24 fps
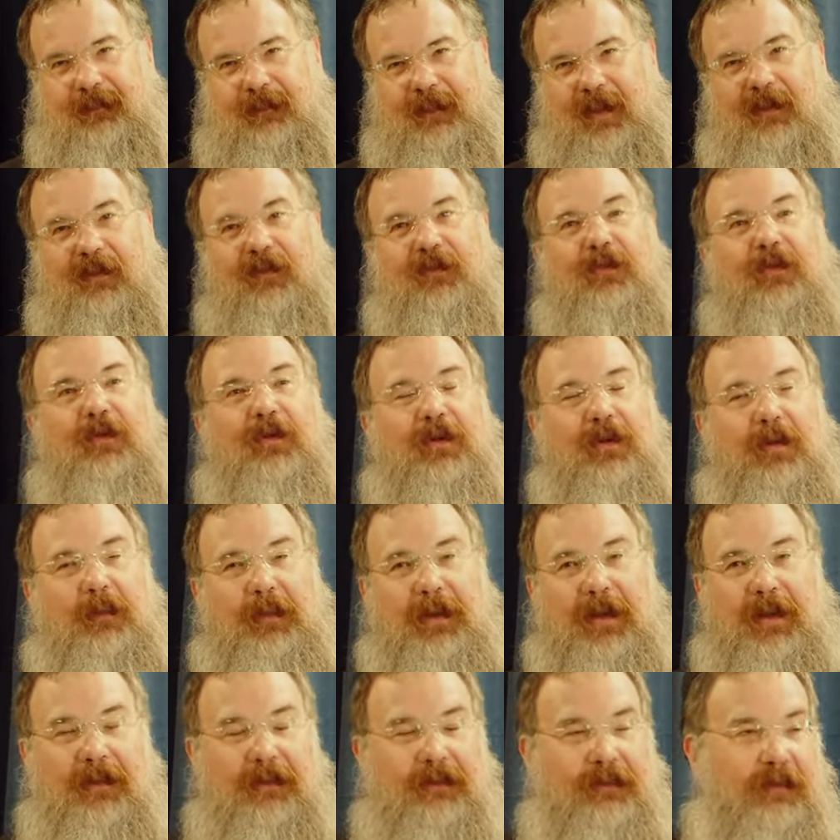let's talk
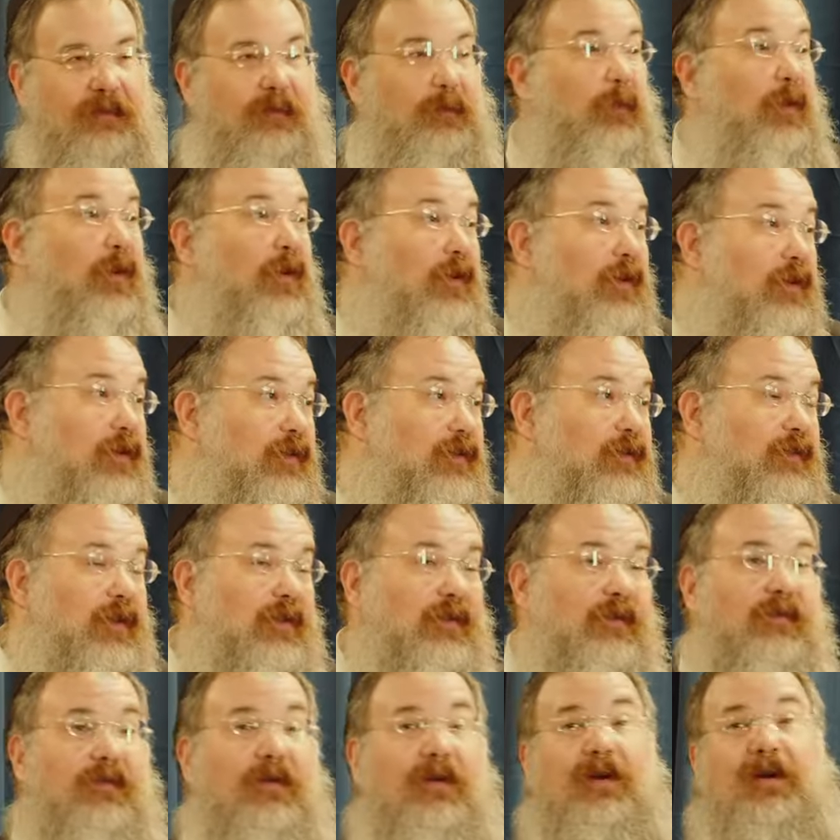about sports.
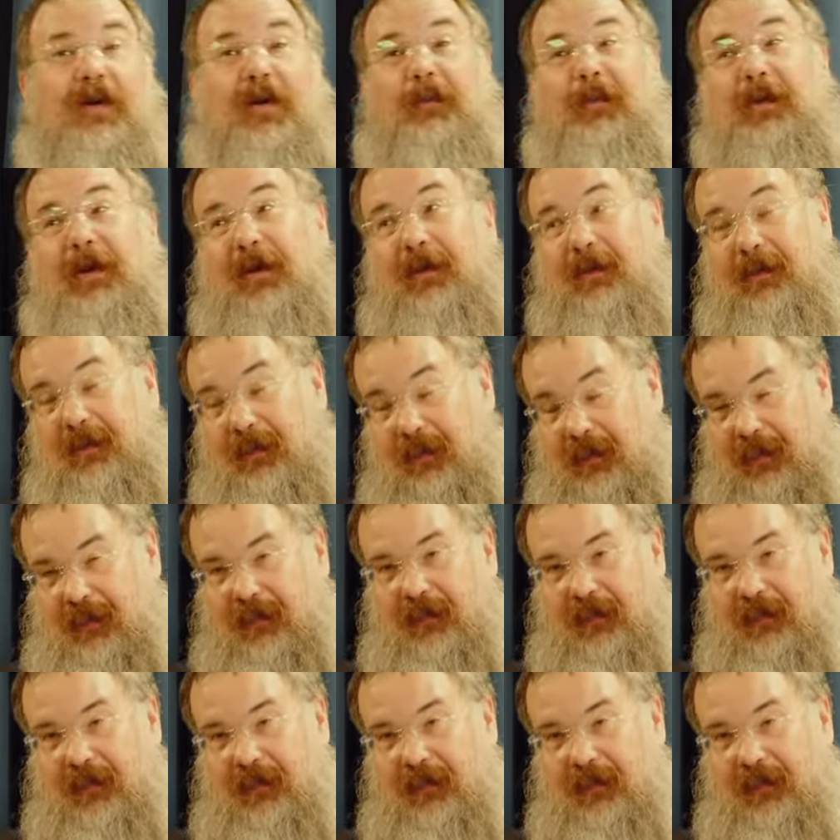Let's talk about